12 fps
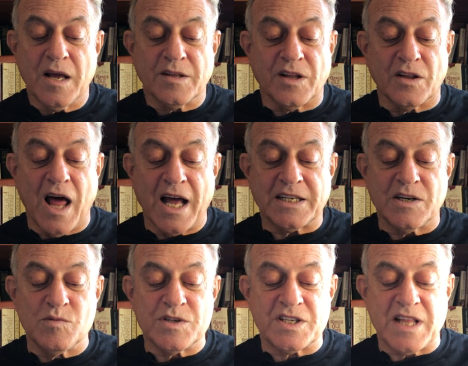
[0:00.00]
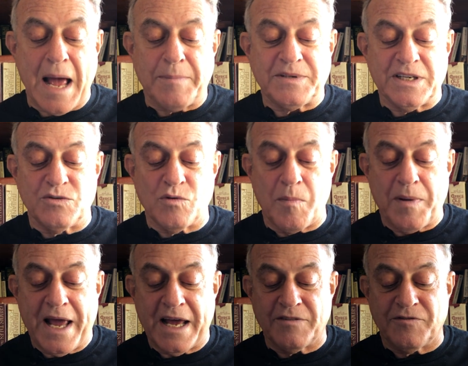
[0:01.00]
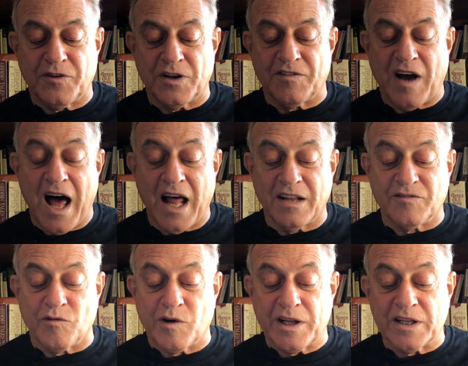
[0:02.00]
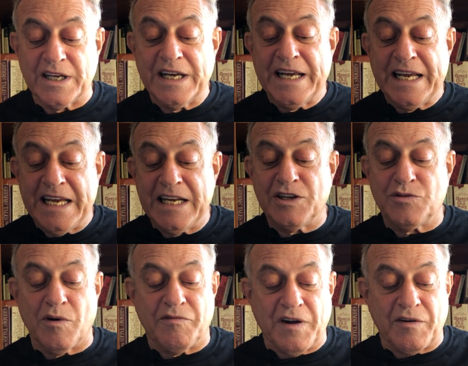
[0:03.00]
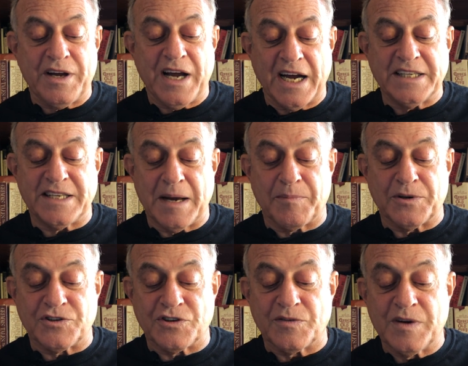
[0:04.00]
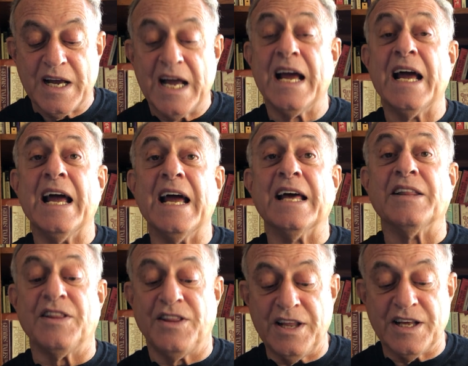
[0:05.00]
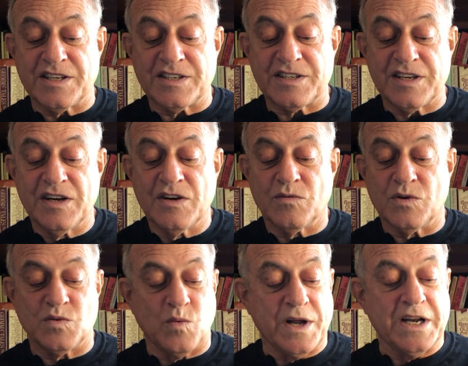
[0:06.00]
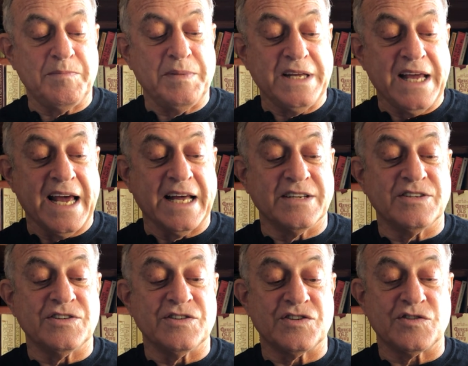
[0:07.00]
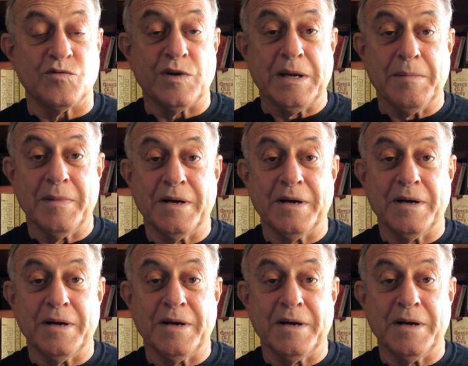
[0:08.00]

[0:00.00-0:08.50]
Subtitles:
The latke was slapped into a pan full of olive oil heated to a very high temperature, and this was when it began to scream.